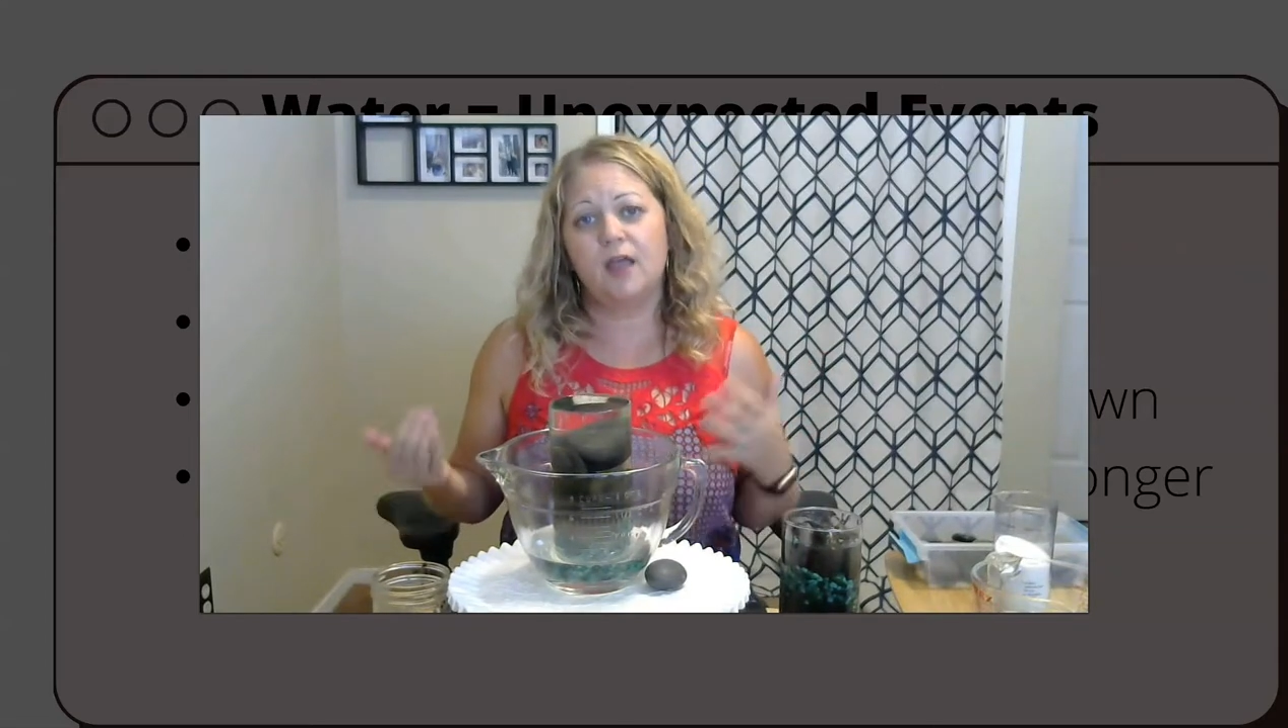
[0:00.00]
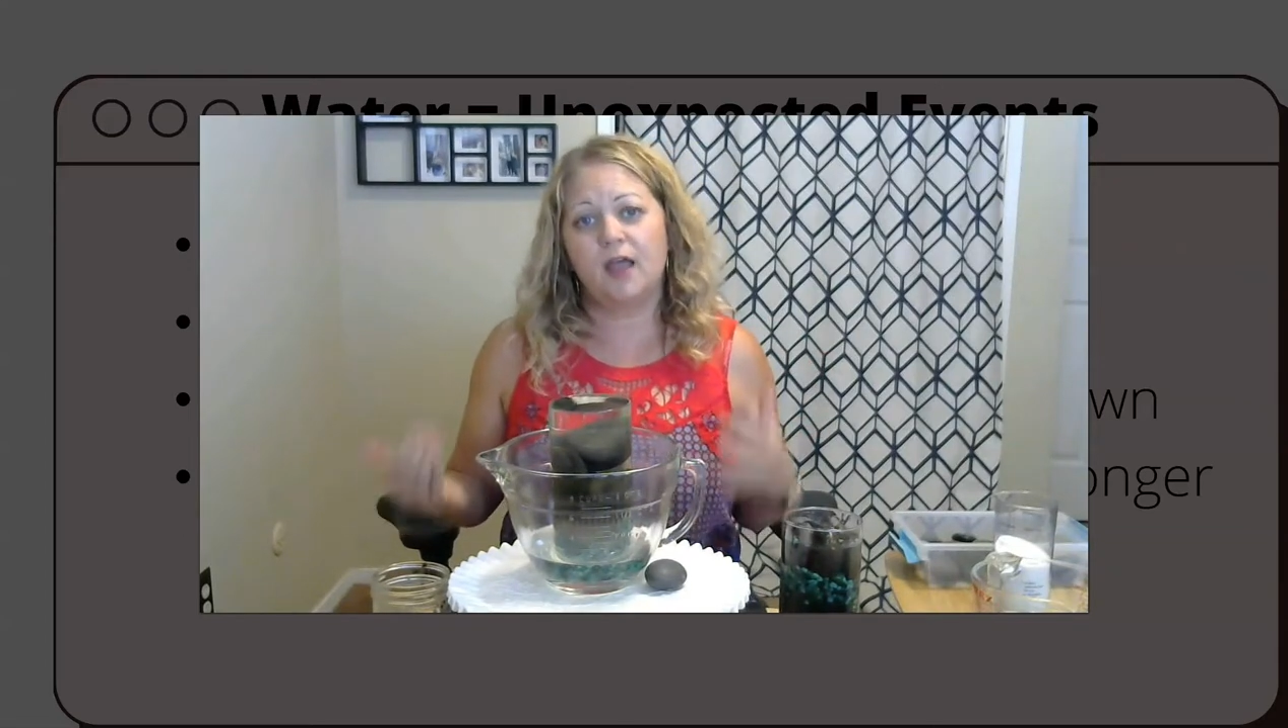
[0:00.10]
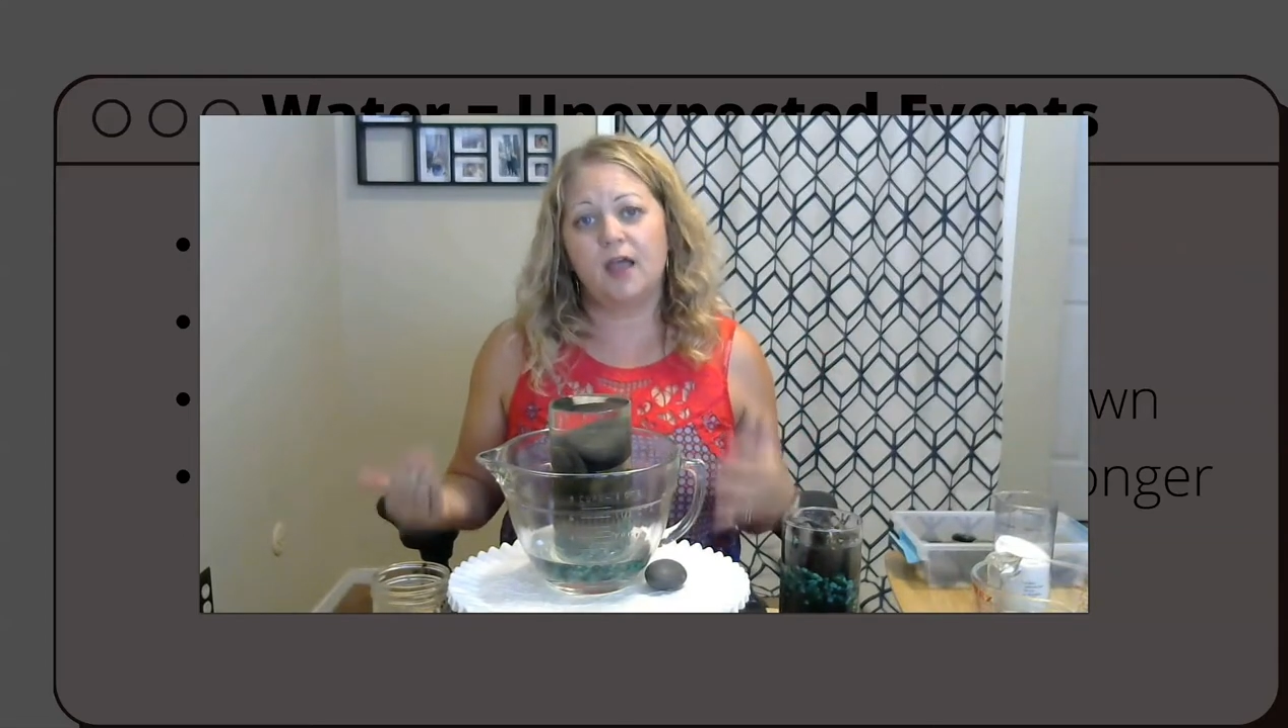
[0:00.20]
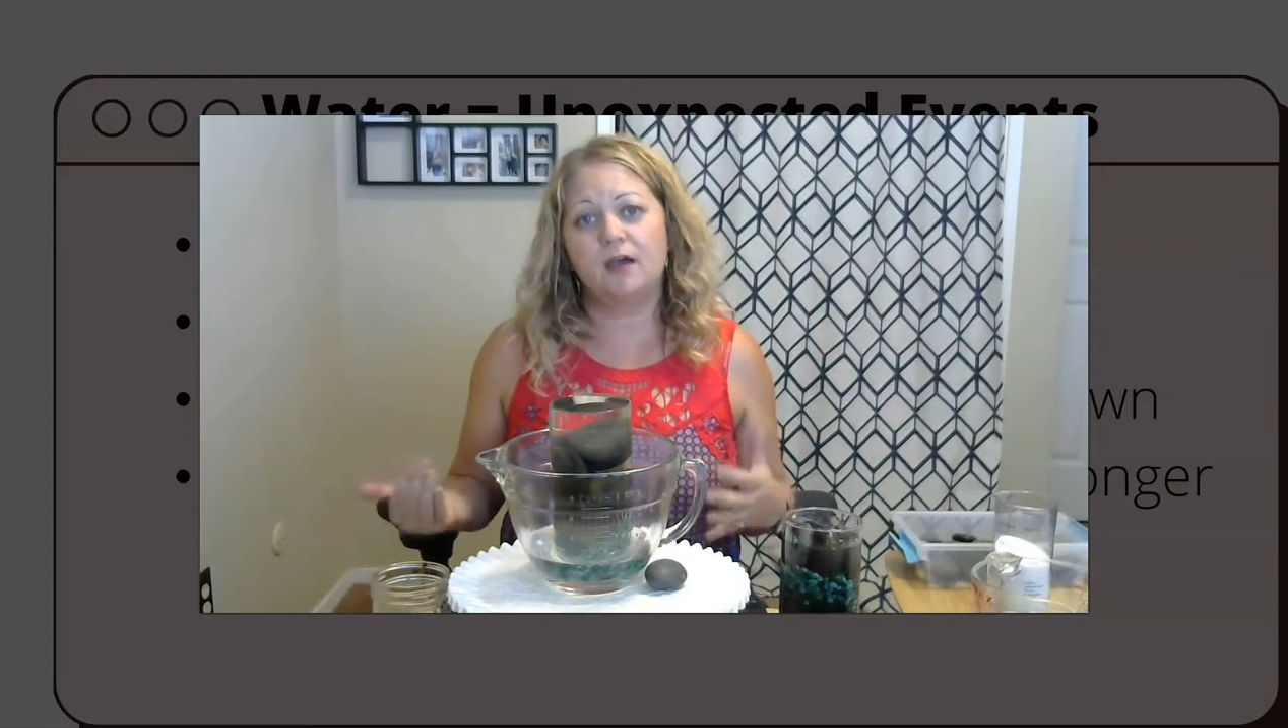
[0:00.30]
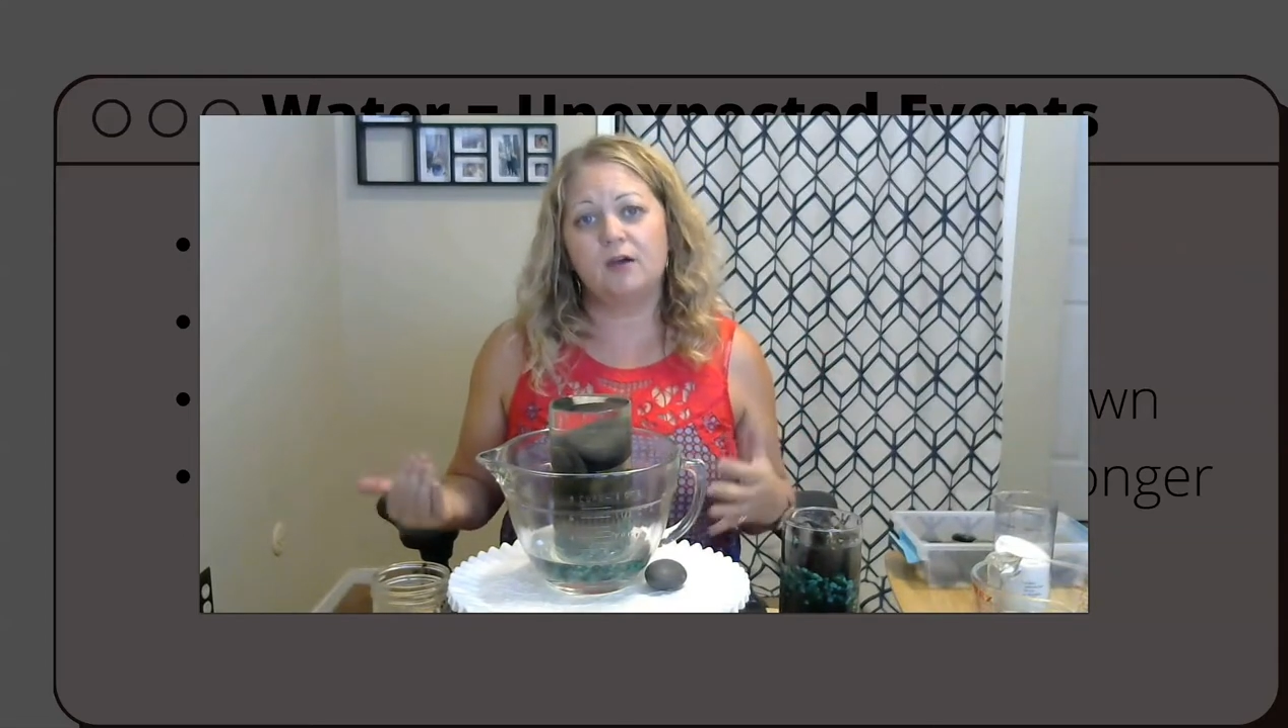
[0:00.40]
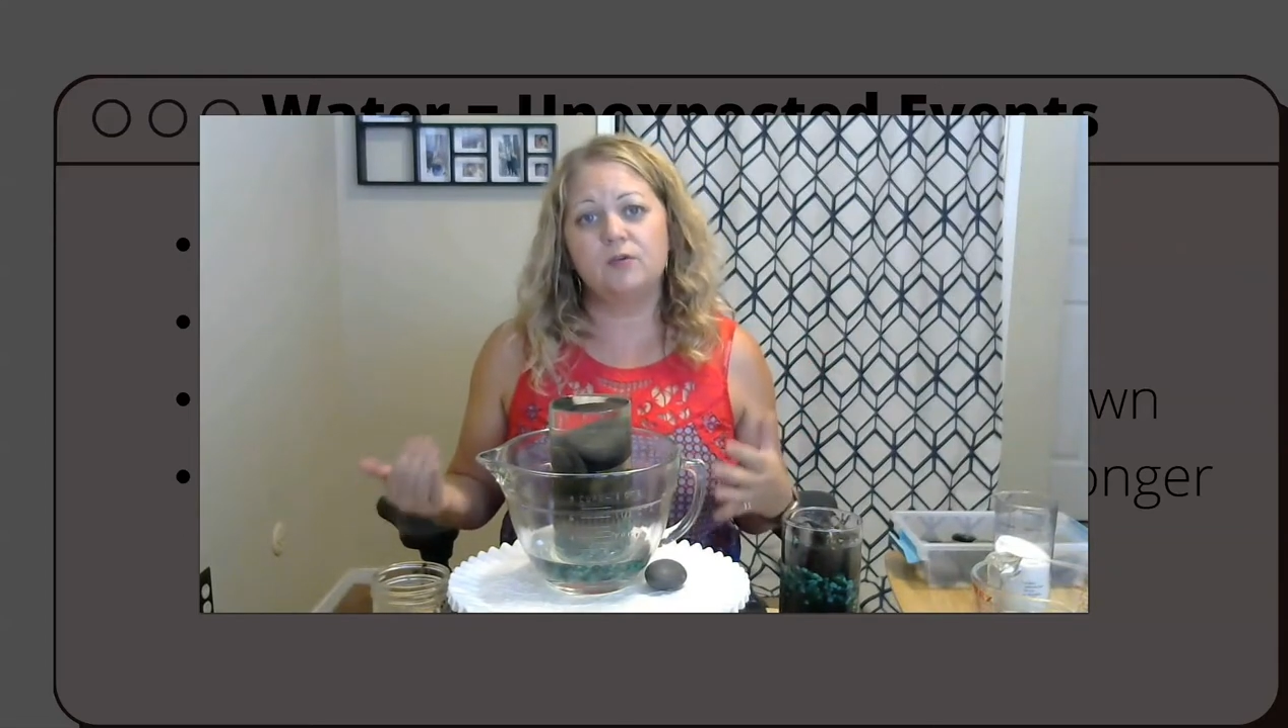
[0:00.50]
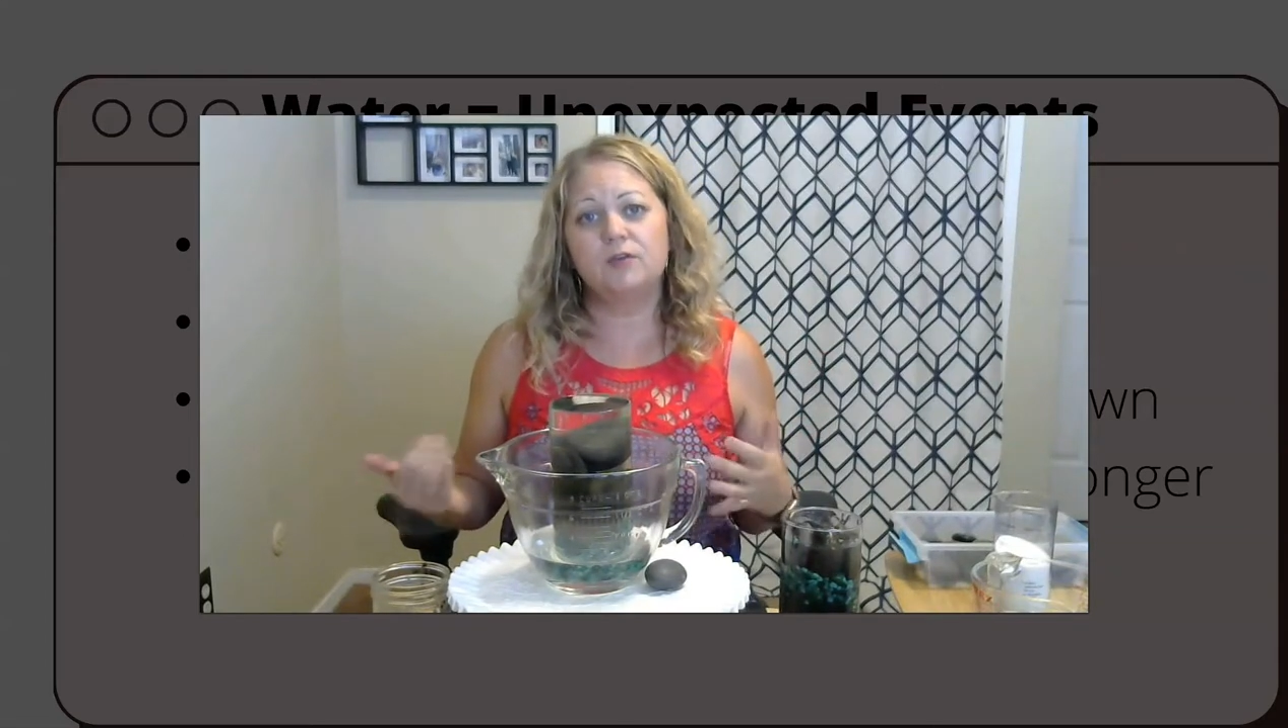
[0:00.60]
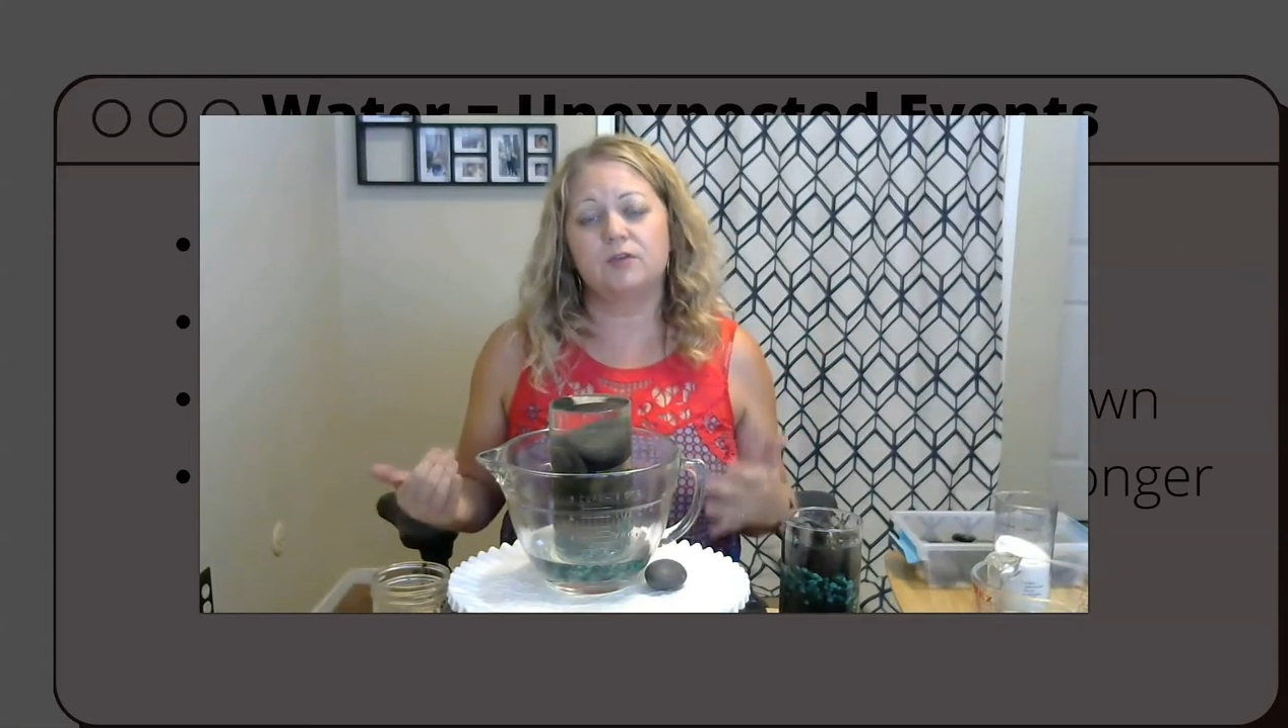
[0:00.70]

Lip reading: how you